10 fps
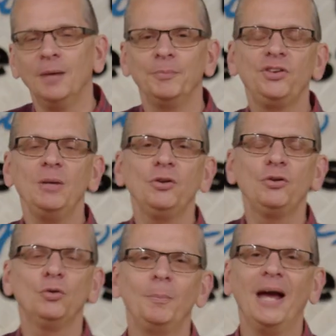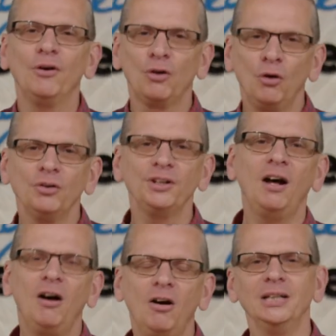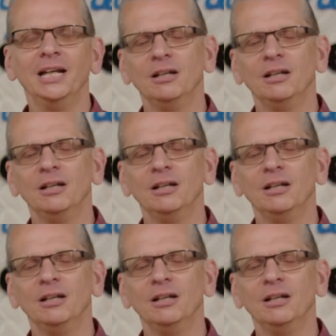seem to talk about God hardening